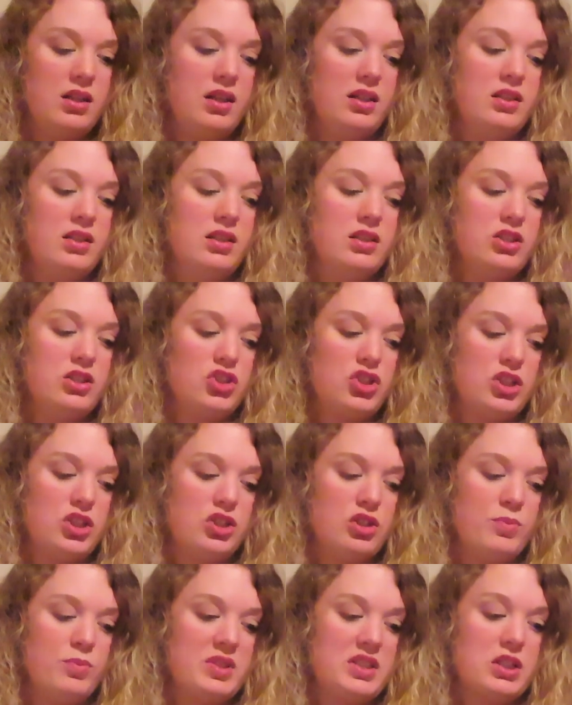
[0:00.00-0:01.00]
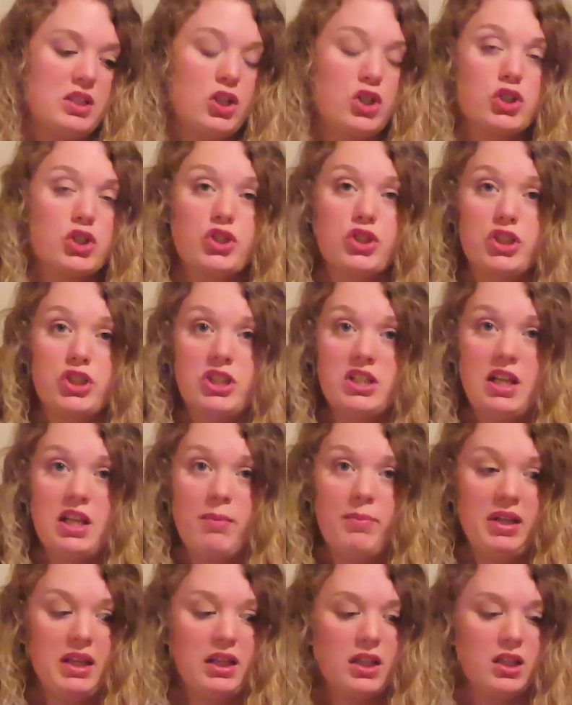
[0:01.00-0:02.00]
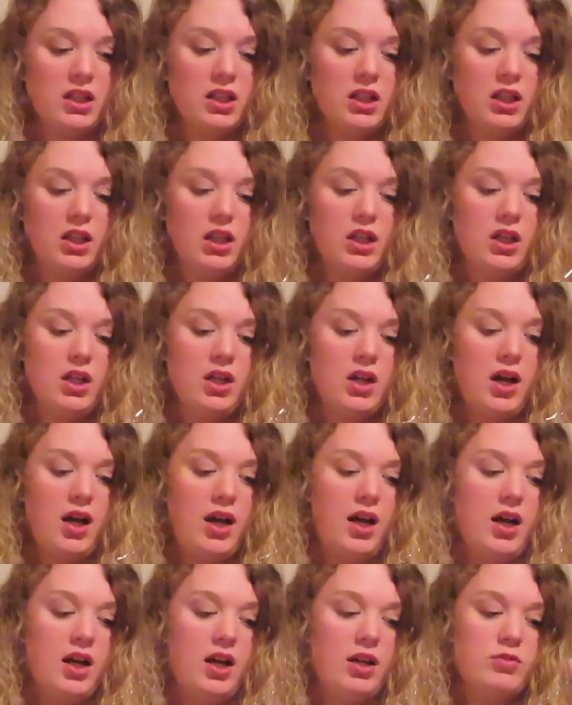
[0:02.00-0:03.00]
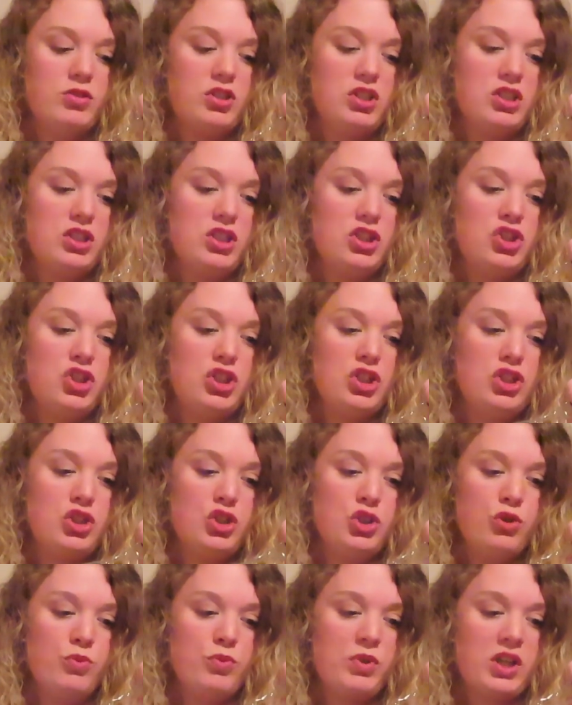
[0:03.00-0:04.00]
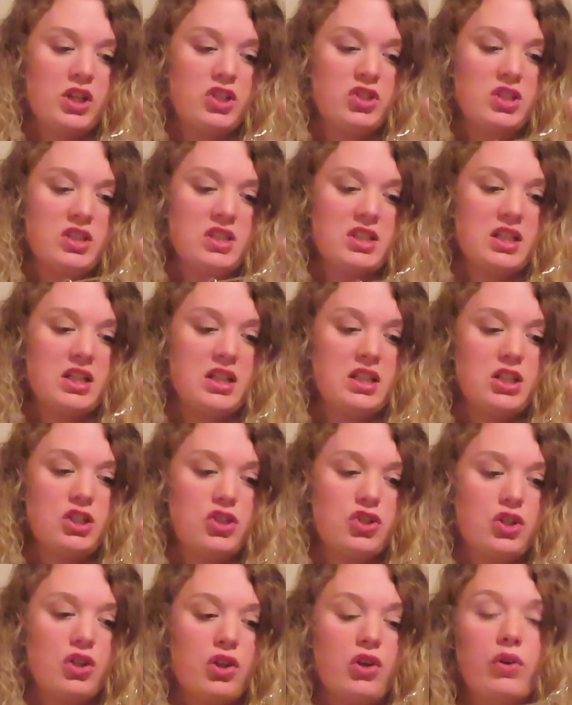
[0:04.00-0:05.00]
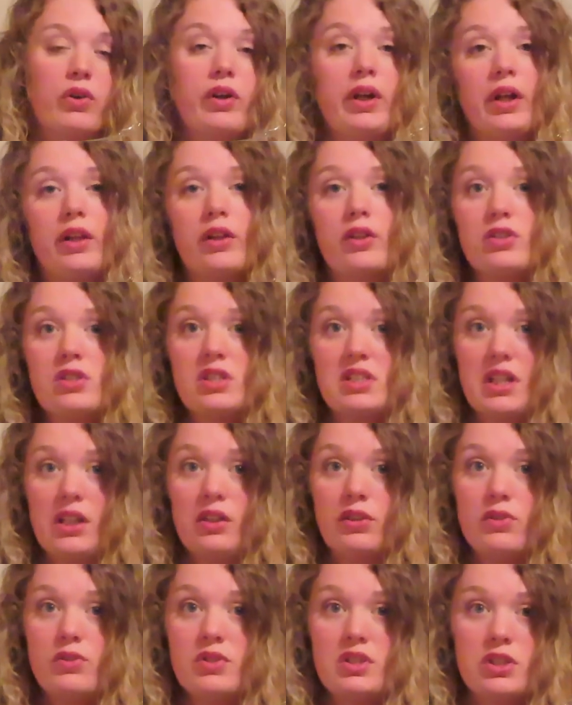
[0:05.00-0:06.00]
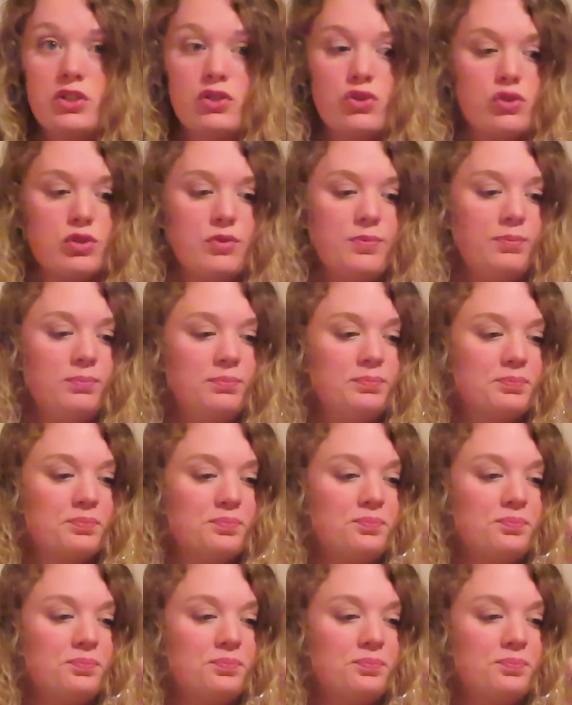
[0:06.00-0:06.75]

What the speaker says: and then the Gtube is in her stomach. She's a Gtube because she has a condition called Ehlers Danlos Syndrome.